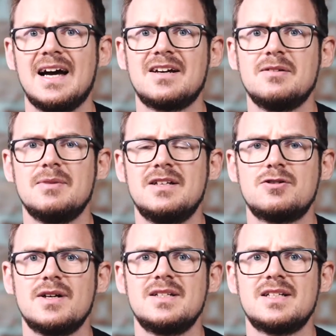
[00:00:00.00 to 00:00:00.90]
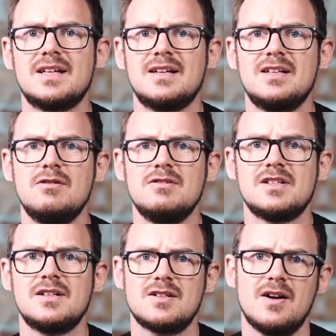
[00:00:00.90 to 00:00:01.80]
I'm going to be trying to use
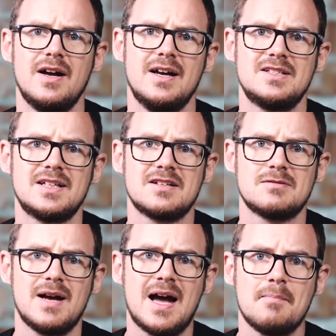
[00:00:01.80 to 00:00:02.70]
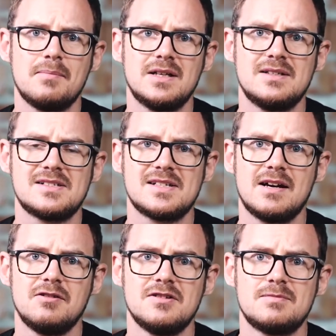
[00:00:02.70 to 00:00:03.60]
it to get some ambient
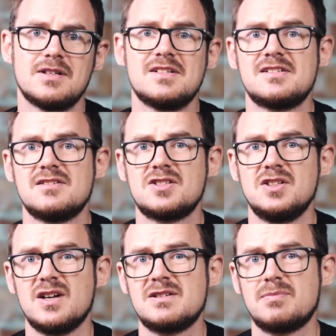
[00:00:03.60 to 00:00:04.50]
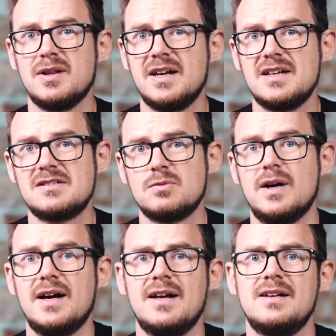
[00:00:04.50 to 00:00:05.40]
sounds, because it's such a nice place
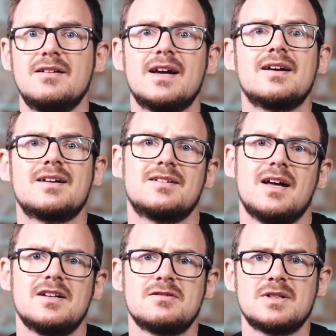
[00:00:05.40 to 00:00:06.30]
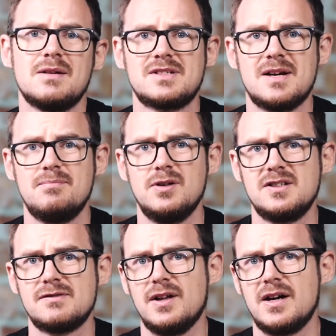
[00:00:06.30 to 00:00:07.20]
where you get sometimes get
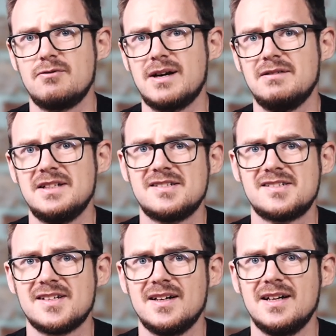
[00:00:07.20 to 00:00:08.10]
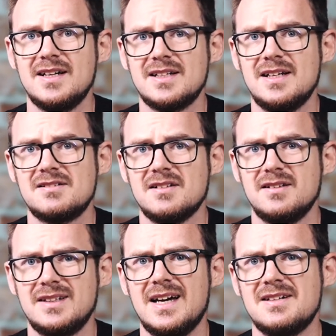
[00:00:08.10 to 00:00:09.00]
birds flying around inside. It's an
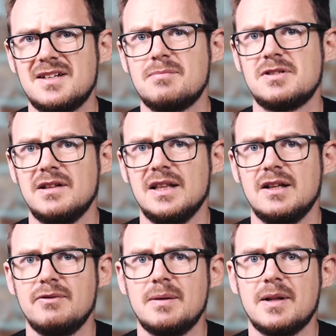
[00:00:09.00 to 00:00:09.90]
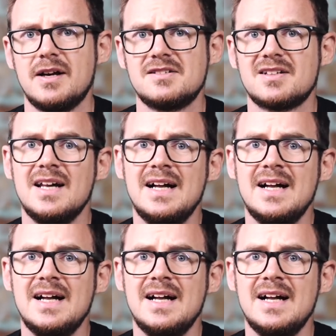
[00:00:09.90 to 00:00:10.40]
absolutely lovely place.